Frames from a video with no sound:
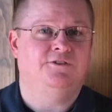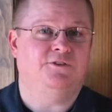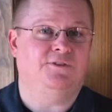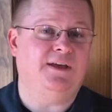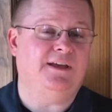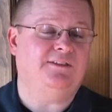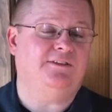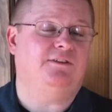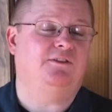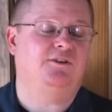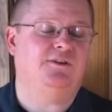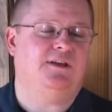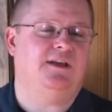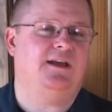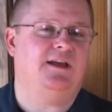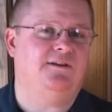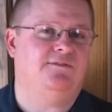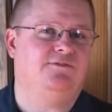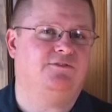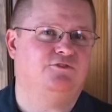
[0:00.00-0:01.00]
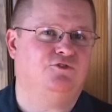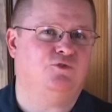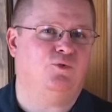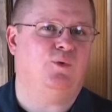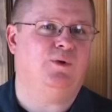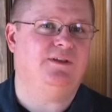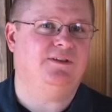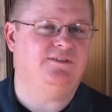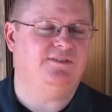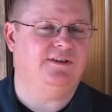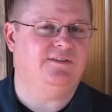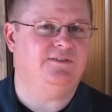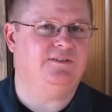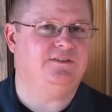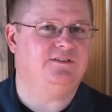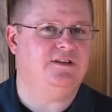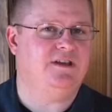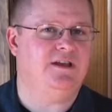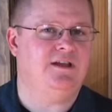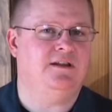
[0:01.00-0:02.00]
So that's a look ahead for
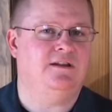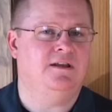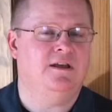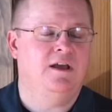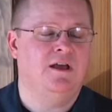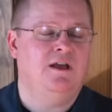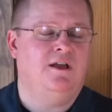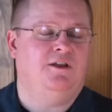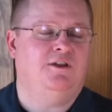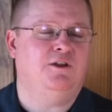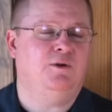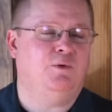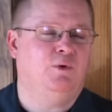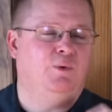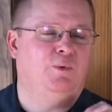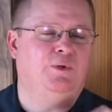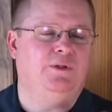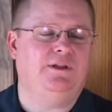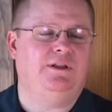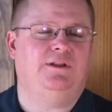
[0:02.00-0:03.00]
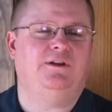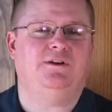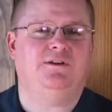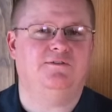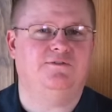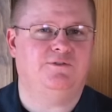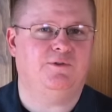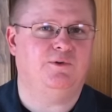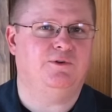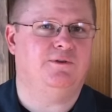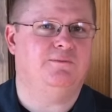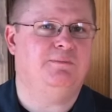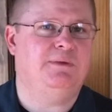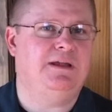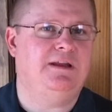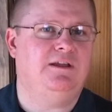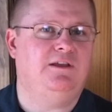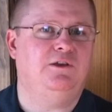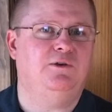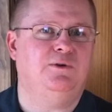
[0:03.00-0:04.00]
2017. You know, we're really looking forward to
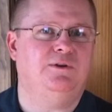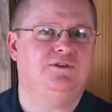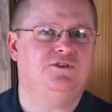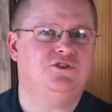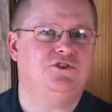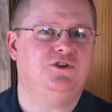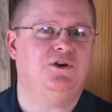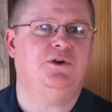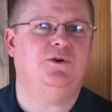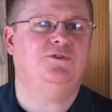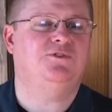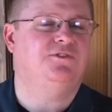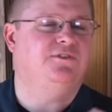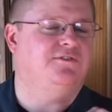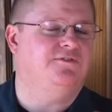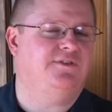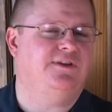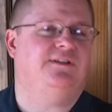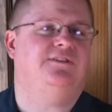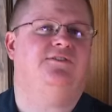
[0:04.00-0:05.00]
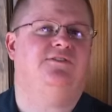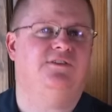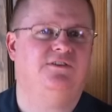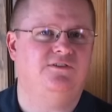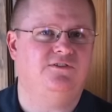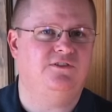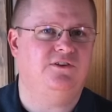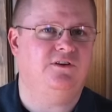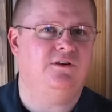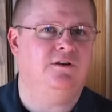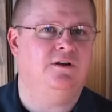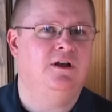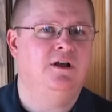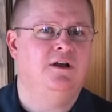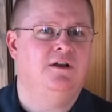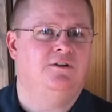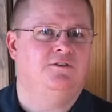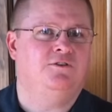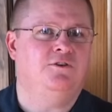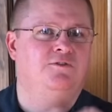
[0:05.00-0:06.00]
meeting you at shows and events this year.
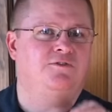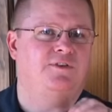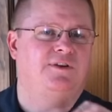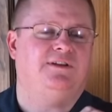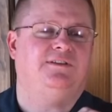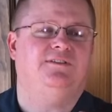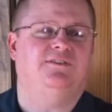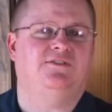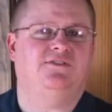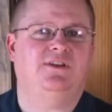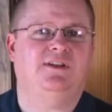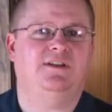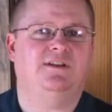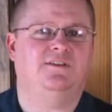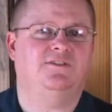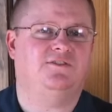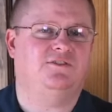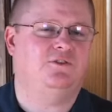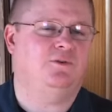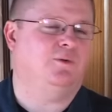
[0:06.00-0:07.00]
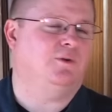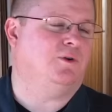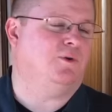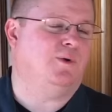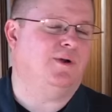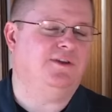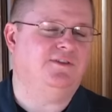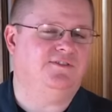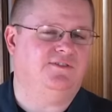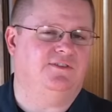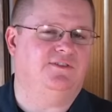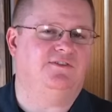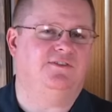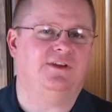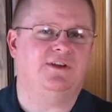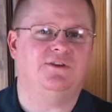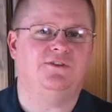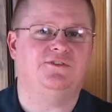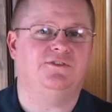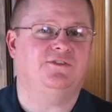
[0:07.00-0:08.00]
Don't forget to send us your request at
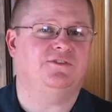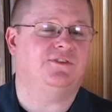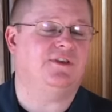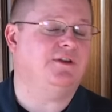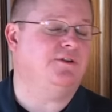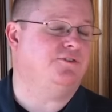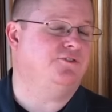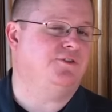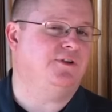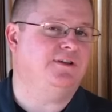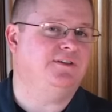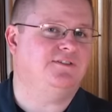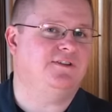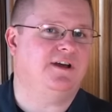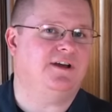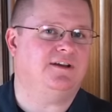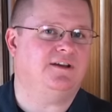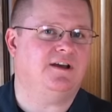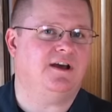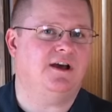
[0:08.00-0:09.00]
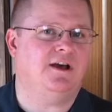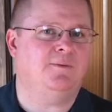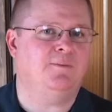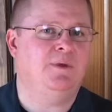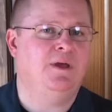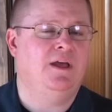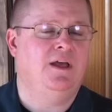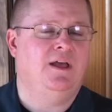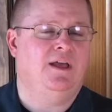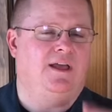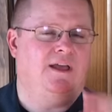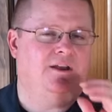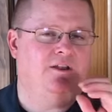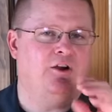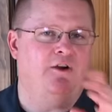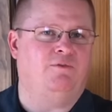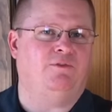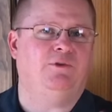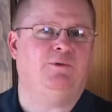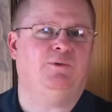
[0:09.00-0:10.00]
sales@scaletrains.com, and
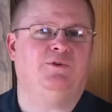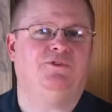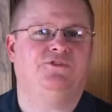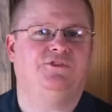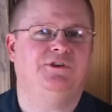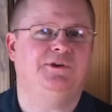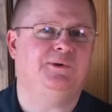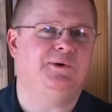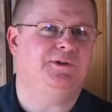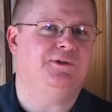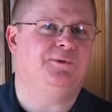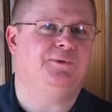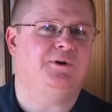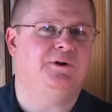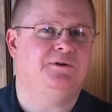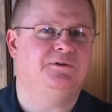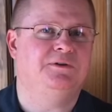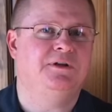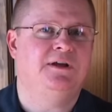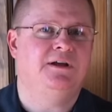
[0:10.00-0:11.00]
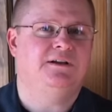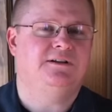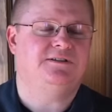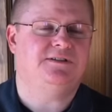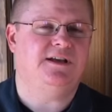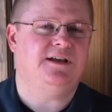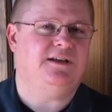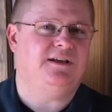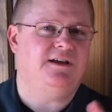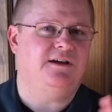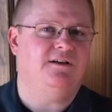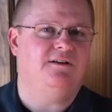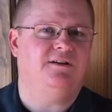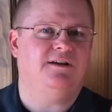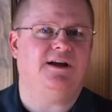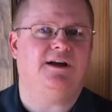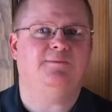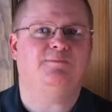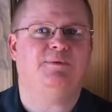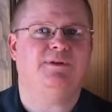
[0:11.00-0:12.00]
hopefully we'll see you on the road. Take care,
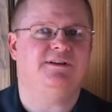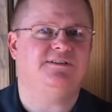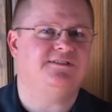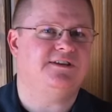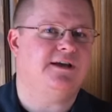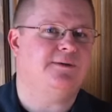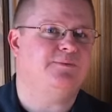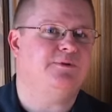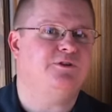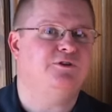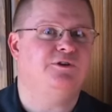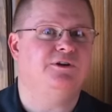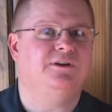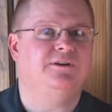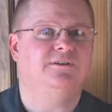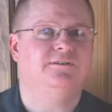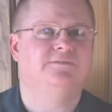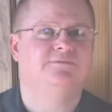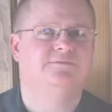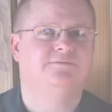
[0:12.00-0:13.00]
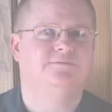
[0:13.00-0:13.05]
God bless, Happy New Year.